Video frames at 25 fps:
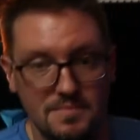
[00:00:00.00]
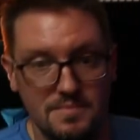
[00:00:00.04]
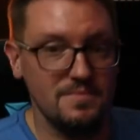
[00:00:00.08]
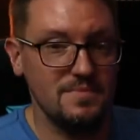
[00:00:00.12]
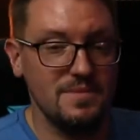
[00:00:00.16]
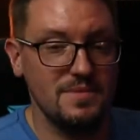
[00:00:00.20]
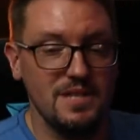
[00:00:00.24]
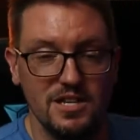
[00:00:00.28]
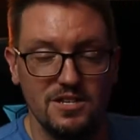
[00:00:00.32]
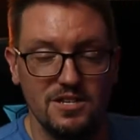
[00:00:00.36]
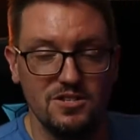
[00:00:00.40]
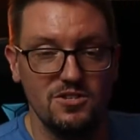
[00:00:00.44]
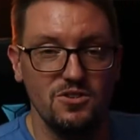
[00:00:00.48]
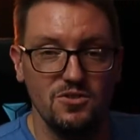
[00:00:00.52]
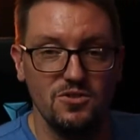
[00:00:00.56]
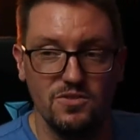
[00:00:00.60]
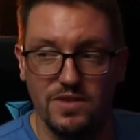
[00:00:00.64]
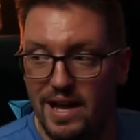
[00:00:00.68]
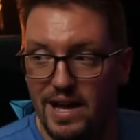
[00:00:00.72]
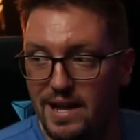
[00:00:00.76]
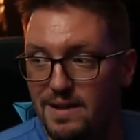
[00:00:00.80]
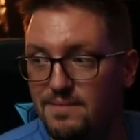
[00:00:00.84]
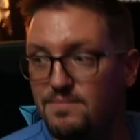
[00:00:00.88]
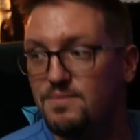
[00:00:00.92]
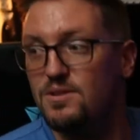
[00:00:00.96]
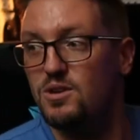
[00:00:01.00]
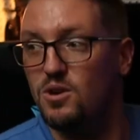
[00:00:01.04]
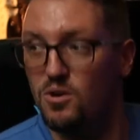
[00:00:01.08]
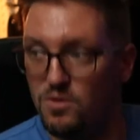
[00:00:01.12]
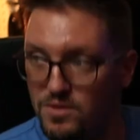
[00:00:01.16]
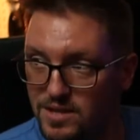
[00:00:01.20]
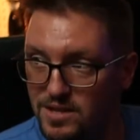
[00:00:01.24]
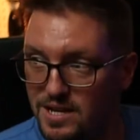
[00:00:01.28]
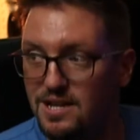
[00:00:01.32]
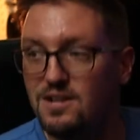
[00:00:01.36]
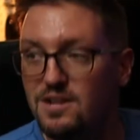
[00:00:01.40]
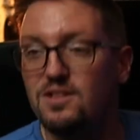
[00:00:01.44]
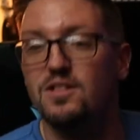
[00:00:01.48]
doesn't do that. The
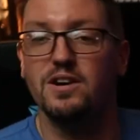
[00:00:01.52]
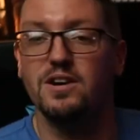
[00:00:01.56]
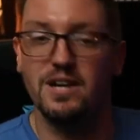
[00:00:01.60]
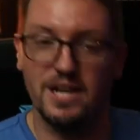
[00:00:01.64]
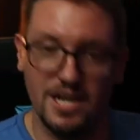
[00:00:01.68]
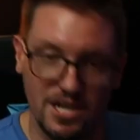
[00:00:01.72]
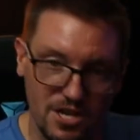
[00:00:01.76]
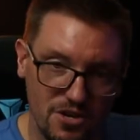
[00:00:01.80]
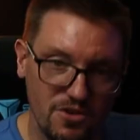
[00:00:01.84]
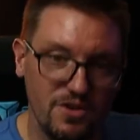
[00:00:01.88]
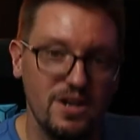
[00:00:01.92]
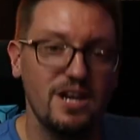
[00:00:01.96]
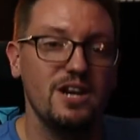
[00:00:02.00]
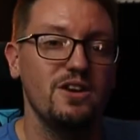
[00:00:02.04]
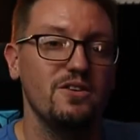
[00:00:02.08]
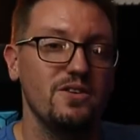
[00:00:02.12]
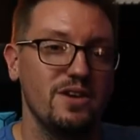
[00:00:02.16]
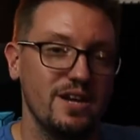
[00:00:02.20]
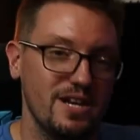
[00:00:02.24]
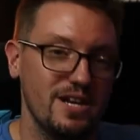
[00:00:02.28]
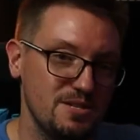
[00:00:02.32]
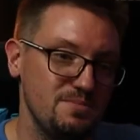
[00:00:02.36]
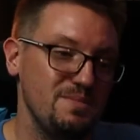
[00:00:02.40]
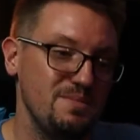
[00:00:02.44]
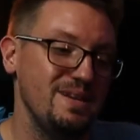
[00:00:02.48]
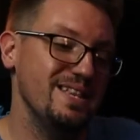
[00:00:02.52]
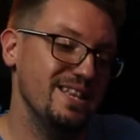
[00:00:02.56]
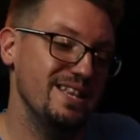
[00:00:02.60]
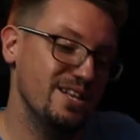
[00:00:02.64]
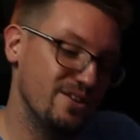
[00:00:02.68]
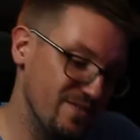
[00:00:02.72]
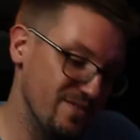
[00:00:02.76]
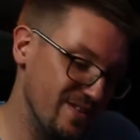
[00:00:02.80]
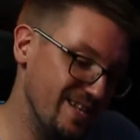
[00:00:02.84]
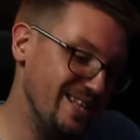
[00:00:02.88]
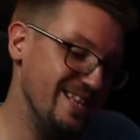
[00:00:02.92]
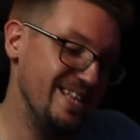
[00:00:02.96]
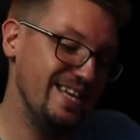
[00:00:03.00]
only clunking you're hearing is me
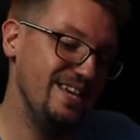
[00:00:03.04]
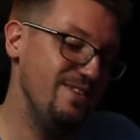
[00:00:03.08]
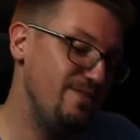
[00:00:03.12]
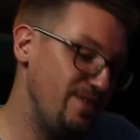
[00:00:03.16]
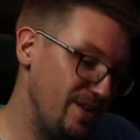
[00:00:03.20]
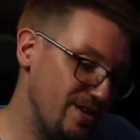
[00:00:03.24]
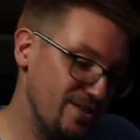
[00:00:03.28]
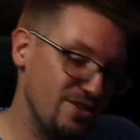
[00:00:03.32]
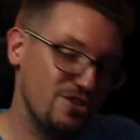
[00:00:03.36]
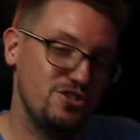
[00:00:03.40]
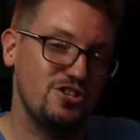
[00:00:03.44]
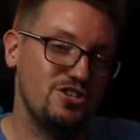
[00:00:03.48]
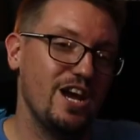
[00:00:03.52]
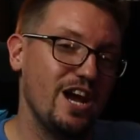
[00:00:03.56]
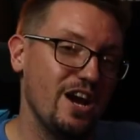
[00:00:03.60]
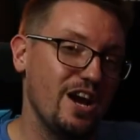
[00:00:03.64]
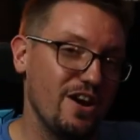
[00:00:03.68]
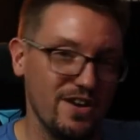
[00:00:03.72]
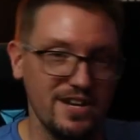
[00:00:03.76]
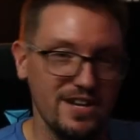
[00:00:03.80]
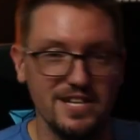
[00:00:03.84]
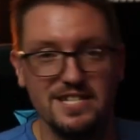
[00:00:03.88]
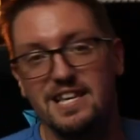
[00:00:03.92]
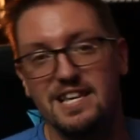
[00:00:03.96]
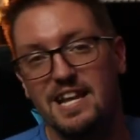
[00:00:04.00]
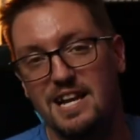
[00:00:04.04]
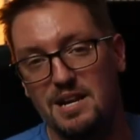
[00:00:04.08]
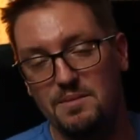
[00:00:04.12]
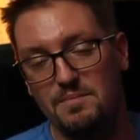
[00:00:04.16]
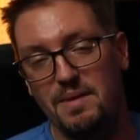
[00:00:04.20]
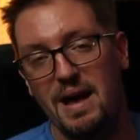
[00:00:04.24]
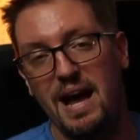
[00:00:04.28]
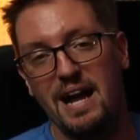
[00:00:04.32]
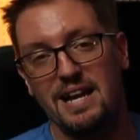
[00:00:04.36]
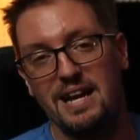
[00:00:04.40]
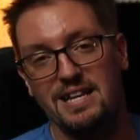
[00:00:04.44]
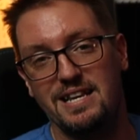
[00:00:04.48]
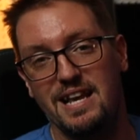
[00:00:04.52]
literally leaving the chair and sitting
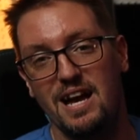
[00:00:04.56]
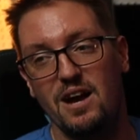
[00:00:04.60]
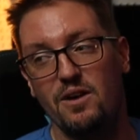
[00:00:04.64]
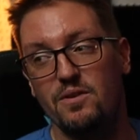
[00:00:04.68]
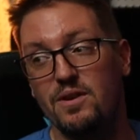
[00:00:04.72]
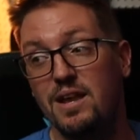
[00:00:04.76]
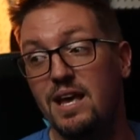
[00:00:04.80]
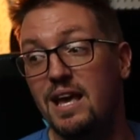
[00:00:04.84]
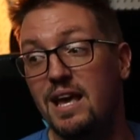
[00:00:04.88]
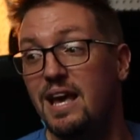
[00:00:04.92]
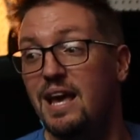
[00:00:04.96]
back down.